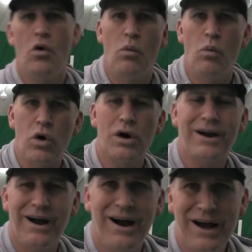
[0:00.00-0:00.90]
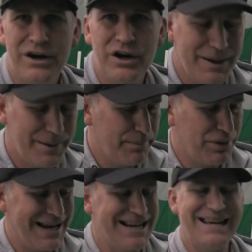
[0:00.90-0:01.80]
Work on
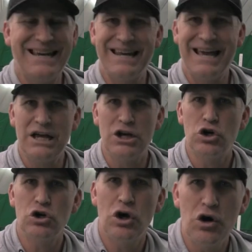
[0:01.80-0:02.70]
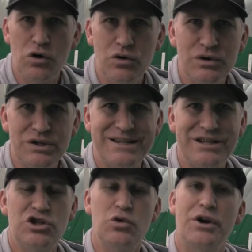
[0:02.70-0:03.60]
playing in a closed
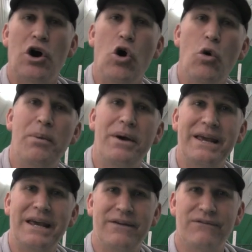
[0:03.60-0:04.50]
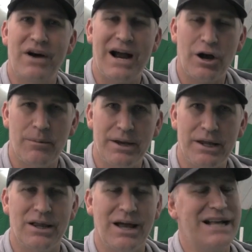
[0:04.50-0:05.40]
to an open
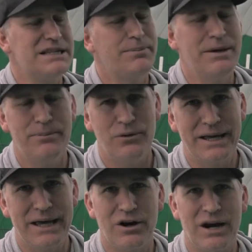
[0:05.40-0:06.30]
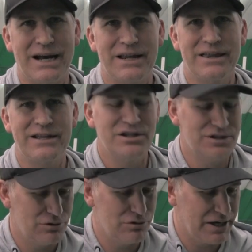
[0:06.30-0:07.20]
environment. Lots of people, again, are not gonna think to
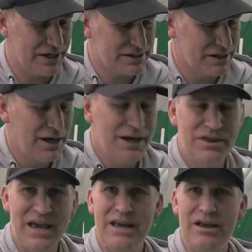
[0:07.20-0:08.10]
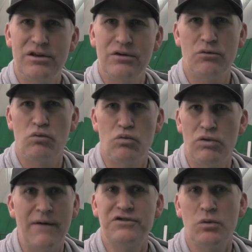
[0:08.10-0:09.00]
do this. They
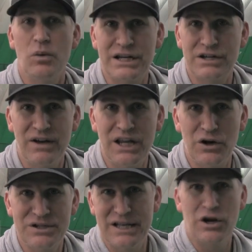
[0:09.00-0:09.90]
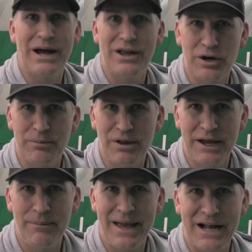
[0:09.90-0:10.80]
love to watch videos and then go out there and
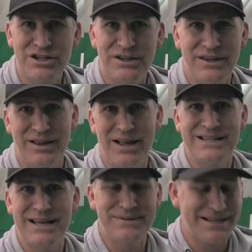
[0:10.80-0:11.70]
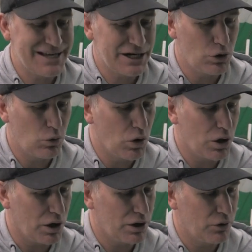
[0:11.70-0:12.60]
play a match, and then lots of times that's not gonna
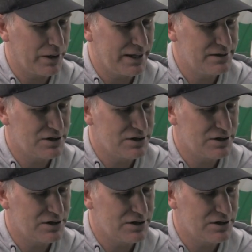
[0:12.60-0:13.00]
work, okay?